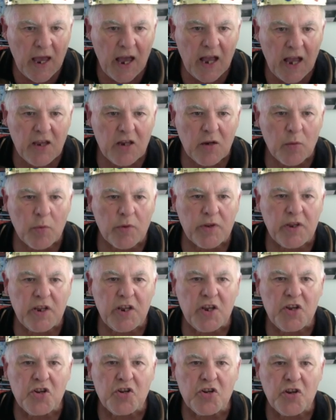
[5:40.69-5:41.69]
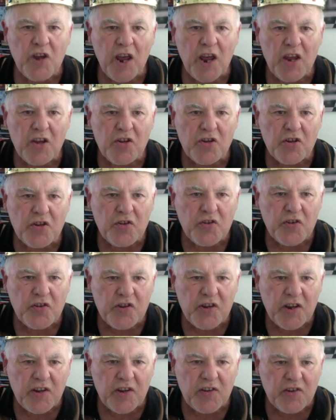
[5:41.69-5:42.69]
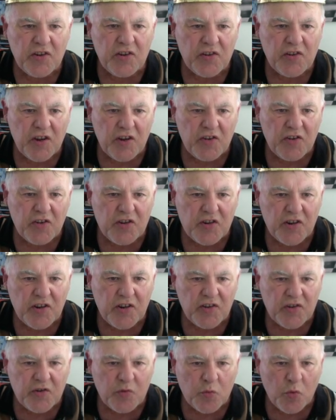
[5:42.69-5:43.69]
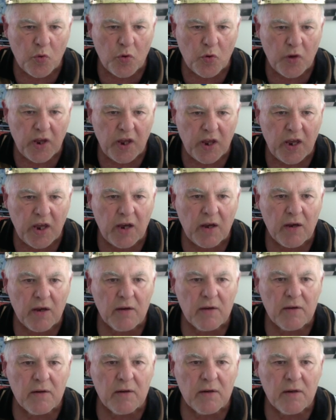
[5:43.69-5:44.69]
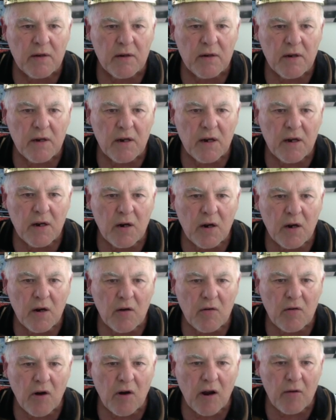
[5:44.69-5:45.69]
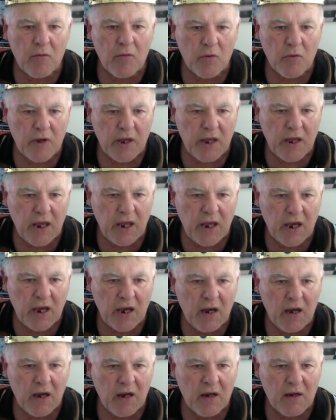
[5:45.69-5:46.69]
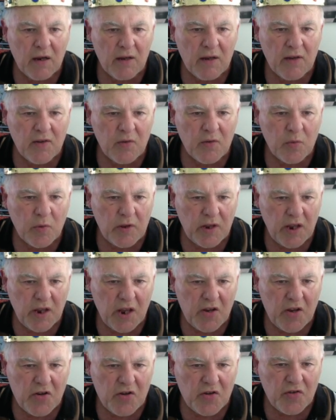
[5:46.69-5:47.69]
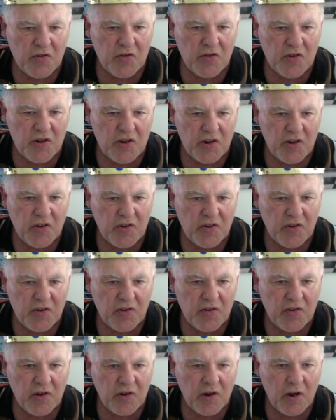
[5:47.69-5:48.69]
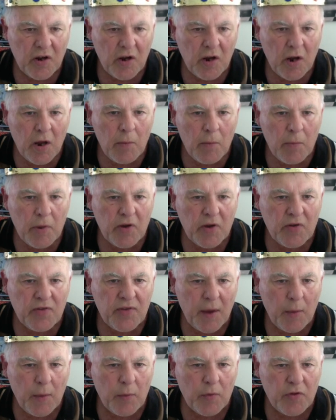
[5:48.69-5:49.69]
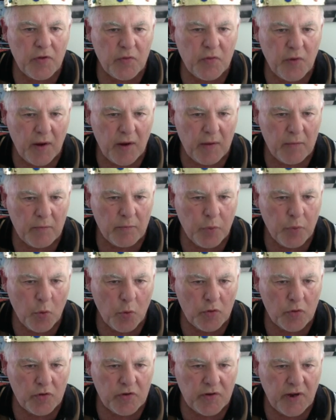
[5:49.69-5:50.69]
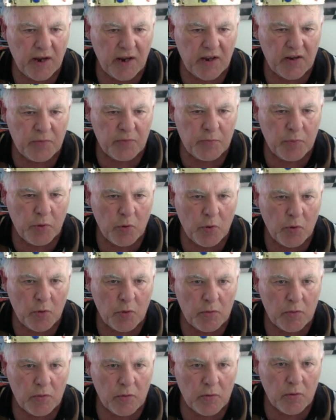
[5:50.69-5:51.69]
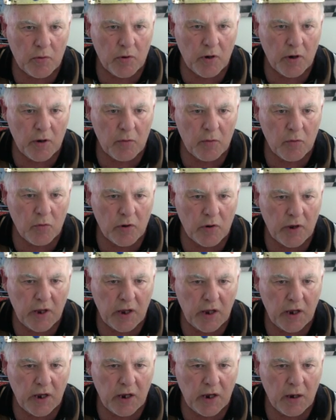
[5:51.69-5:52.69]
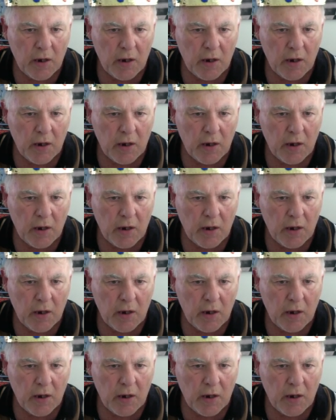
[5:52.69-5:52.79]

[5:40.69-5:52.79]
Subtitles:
And you know what the engine suggests? It suggests a rook here. Right, rook here. This is what the engine suggests. Because that would threaten pawn takes pawn. Right, rook here.